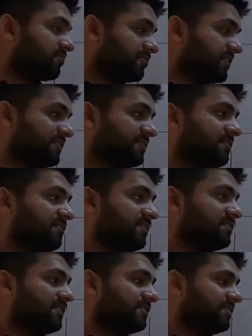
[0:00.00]
So
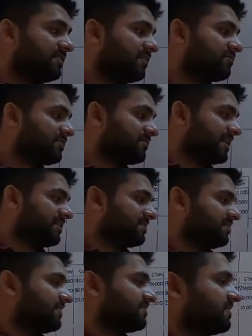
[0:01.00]
600, 60,000
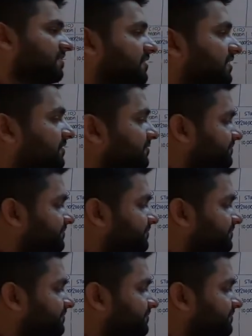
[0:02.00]
minus 600,